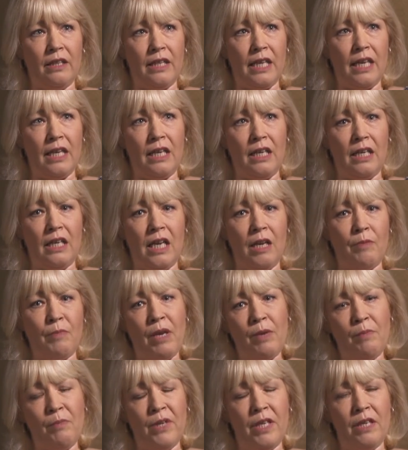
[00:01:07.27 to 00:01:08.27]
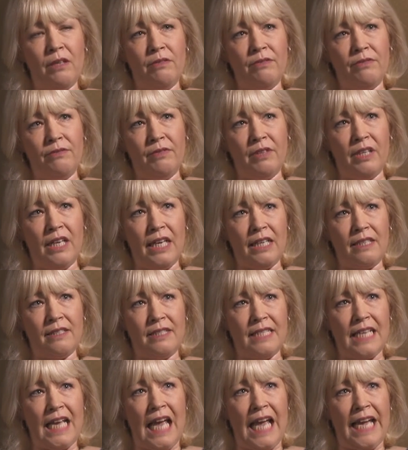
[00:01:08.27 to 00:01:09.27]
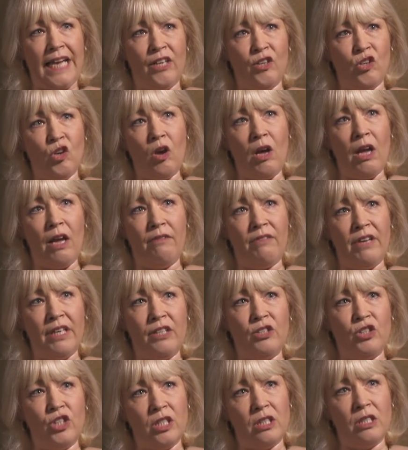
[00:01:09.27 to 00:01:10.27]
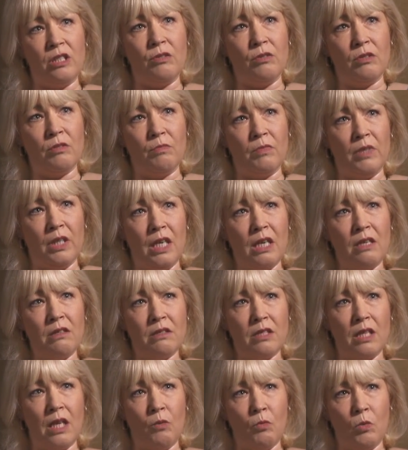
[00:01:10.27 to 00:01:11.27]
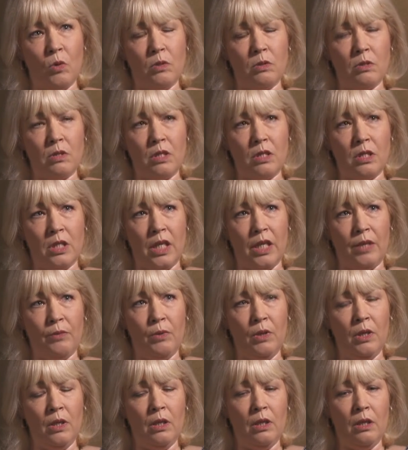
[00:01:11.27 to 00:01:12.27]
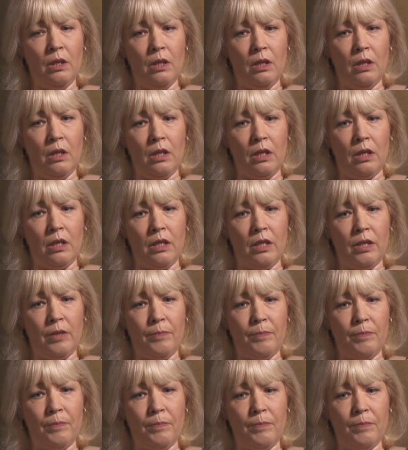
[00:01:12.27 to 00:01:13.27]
then I might be ill the next day and not have energy to do something else that I want to do.